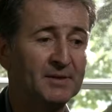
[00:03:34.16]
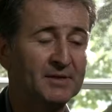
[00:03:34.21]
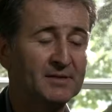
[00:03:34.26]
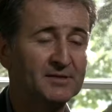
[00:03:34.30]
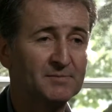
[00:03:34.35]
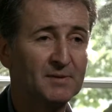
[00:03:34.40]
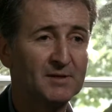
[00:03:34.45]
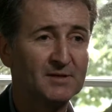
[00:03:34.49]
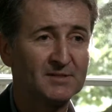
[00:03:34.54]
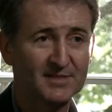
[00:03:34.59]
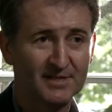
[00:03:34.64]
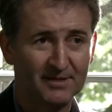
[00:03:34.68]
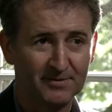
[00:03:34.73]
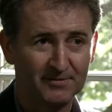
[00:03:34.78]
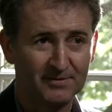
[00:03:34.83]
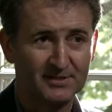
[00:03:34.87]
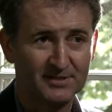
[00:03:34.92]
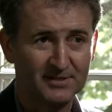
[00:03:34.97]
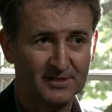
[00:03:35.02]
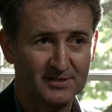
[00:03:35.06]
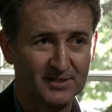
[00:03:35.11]
Because Barts
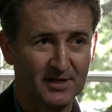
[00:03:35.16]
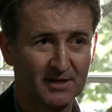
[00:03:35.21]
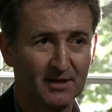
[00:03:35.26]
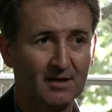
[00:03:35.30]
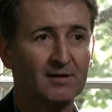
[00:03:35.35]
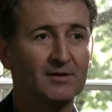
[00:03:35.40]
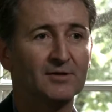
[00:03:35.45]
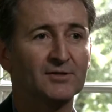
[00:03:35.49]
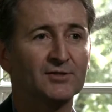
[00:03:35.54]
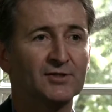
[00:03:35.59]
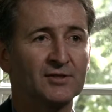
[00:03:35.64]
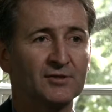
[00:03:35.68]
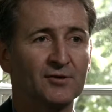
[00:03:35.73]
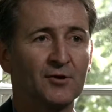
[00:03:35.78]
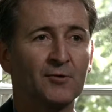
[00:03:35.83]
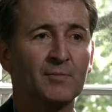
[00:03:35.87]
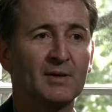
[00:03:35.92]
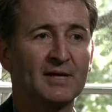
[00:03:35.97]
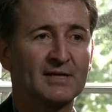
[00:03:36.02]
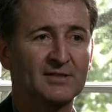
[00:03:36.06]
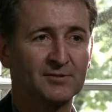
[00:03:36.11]
Health is such a large and
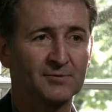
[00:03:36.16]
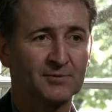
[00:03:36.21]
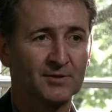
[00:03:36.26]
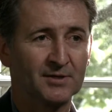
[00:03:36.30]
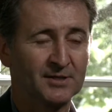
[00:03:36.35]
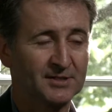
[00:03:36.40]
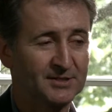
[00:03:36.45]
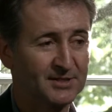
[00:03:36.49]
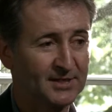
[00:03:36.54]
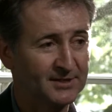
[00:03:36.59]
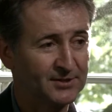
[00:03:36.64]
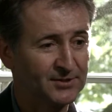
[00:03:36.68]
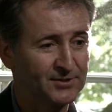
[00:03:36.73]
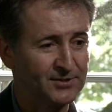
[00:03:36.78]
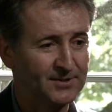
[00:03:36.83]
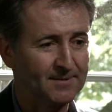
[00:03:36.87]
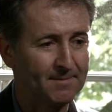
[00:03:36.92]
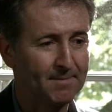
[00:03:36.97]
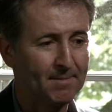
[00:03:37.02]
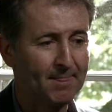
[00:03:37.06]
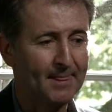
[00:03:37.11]
complex
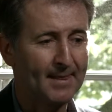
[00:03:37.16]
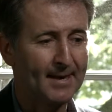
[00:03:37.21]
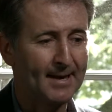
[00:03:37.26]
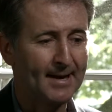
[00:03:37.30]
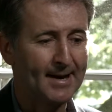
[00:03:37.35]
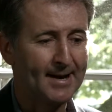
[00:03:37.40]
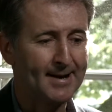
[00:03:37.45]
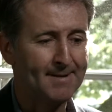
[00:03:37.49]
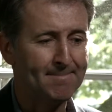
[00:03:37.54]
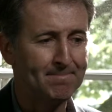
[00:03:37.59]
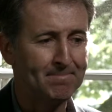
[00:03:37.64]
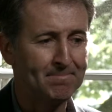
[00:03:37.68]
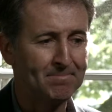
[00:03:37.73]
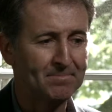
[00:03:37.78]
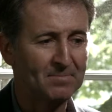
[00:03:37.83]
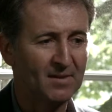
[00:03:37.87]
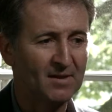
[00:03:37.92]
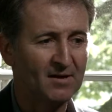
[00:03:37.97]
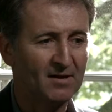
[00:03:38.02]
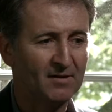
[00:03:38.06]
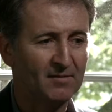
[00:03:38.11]
organisation,
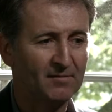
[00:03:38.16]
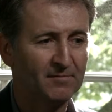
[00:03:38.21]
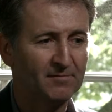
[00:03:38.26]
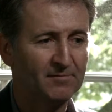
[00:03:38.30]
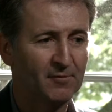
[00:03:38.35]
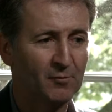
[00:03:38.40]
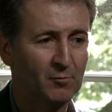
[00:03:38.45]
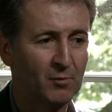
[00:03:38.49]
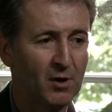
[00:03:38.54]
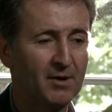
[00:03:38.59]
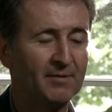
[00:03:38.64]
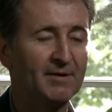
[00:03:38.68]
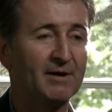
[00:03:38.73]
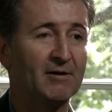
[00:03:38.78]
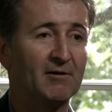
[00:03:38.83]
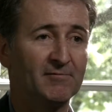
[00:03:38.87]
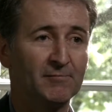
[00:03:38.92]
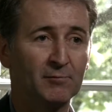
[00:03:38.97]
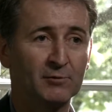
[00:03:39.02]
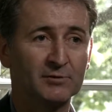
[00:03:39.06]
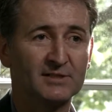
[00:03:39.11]
for a while
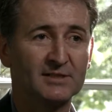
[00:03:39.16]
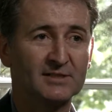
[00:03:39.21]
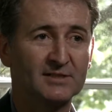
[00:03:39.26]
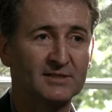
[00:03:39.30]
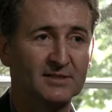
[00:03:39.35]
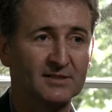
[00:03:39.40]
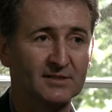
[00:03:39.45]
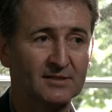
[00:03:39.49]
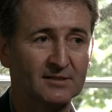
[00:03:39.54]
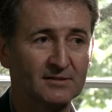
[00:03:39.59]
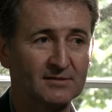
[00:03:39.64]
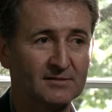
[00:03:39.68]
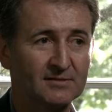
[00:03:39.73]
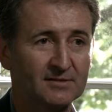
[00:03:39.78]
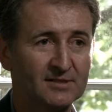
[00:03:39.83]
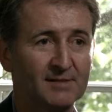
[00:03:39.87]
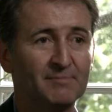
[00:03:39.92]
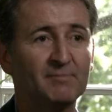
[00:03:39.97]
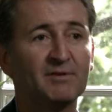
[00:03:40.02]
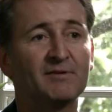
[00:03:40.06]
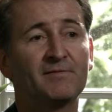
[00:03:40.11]
now I've wanted to
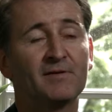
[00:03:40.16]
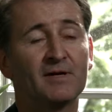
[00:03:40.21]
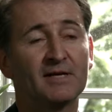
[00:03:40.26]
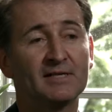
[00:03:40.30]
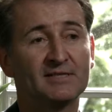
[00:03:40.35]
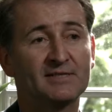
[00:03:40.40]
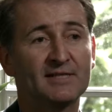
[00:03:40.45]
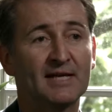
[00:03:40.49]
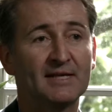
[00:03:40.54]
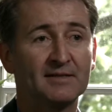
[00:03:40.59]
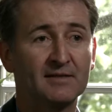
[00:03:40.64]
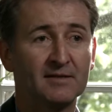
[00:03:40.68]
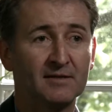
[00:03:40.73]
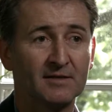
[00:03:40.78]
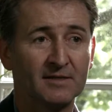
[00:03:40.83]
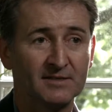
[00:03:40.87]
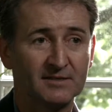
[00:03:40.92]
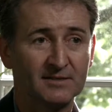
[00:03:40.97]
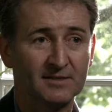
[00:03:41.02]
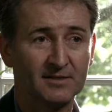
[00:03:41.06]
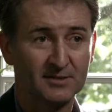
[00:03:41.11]
simplify and
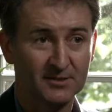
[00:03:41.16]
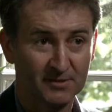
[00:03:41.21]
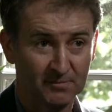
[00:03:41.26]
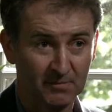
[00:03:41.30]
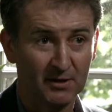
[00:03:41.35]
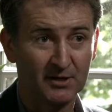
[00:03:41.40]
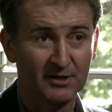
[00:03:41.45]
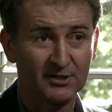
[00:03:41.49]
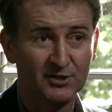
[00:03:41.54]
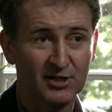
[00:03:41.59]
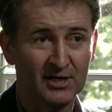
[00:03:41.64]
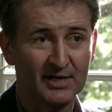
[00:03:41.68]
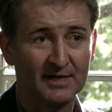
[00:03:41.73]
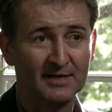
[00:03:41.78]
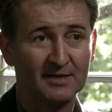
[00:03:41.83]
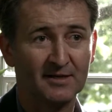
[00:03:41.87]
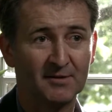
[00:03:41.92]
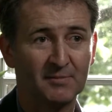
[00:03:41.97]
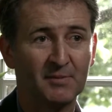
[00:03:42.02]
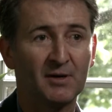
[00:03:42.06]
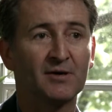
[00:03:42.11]
standardise the supply chain
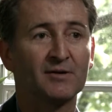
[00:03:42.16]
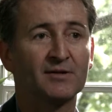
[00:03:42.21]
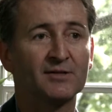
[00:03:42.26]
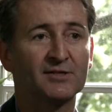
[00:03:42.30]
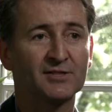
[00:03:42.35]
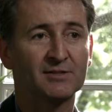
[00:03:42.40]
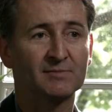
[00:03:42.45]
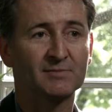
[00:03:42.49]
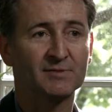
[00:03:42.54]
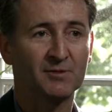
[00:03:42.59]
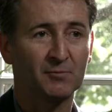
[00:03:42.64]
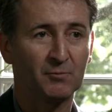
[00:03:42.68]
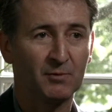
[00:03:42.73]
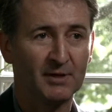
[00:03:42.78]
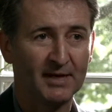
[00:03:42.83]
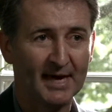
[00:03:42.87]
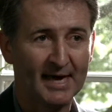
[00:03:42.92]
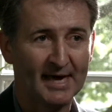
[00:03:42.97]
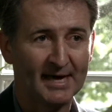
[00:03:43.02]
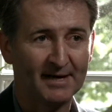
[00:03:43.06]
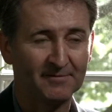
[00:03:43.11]
and the partnerships that we
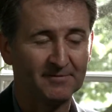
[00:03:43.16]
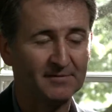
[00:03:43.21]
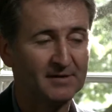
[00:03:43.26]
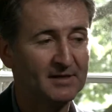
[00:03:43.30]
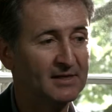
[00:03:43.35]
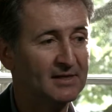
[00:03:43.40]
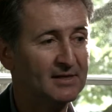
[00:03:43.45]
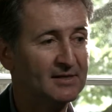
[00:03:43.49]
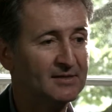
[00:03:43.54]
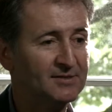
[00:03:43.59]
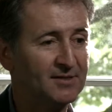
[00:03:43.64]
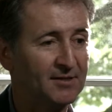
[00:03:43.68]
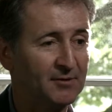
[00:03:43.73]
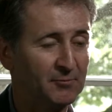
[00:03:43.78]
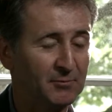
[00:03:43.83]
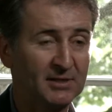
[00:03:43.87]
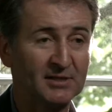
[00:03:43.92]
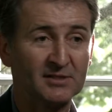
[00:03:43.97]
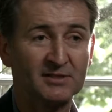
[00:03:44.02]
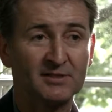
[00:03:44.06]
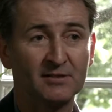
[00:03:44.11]
have so that
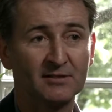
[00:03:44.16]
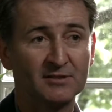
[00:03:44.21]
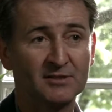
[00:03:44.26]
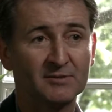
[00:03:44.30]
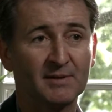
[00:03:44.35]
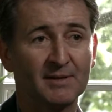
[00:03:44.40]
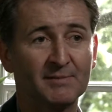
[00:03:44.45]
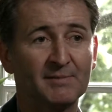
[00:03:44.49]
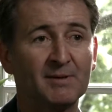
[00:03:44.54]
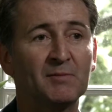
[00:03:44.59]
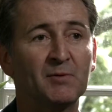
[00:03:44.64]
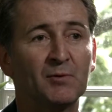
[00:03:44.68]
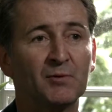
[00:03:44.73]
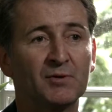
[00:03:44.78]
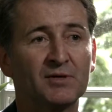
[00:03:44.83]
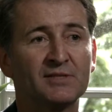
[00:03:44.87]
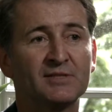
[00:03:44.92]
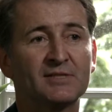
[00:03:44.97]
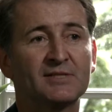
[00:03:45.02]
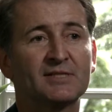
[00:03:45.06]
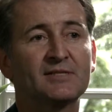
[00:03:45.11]
we can start to be a bit more
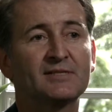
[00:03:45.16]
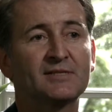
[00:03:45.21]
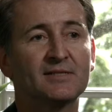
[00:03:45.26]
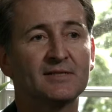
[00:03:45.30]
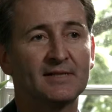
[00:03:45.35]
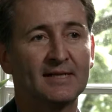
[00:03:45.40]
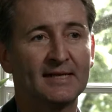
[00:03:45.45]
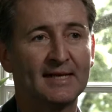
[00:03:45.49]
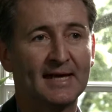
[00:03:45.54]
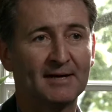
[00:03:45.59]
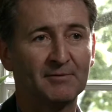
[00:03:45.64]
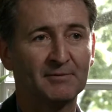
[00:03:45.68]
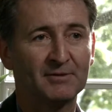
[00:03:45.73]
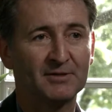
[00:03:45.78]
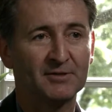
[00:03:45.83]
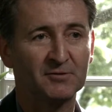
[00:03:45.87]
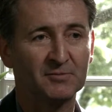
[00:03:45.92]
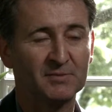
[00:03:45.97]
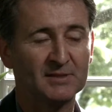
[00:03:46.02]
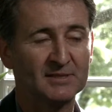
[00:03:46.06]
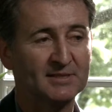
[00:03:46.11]
consistent in how we
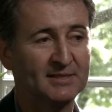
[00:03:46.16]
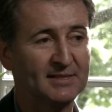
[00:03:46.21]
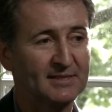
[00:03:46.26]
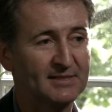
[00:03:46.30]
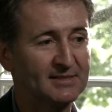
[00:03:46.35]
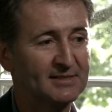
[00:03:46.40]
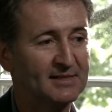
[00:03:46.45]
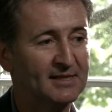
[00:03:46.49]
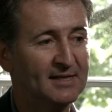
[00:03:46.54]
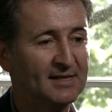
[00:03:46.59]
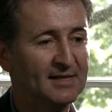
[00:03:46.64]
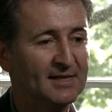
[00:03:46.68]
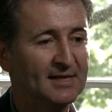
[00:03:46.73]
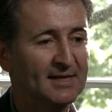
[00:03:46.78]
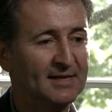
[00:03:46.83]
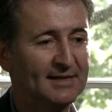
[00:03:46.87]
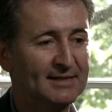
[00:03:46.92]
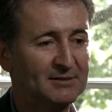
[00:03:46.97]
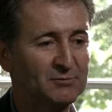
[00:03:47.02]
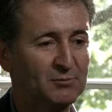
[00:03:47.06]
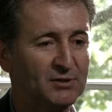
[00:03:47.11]
do business.
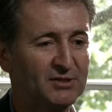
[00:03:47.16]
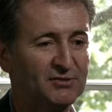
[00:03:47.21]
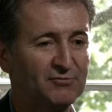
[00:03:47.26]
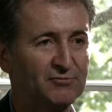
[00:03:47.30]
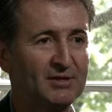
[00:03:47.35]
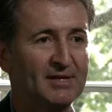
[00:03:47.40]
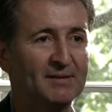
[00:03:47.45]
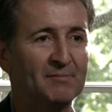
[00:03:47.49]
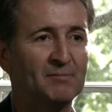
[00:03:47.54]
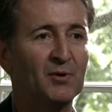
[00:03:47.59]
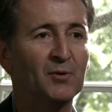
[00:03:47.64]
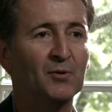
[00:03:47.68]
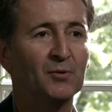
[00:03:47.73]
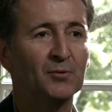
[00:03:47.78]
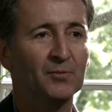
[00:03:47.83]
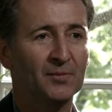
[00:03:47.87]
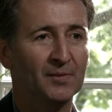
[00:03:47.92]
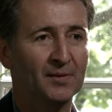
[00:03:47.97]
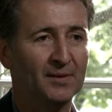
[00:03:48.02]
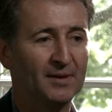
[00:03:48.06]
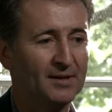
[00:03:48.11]
And that's why it's really
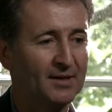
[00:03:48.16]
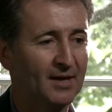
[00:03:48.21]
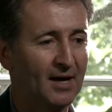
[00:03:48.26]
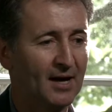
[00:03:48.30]
important,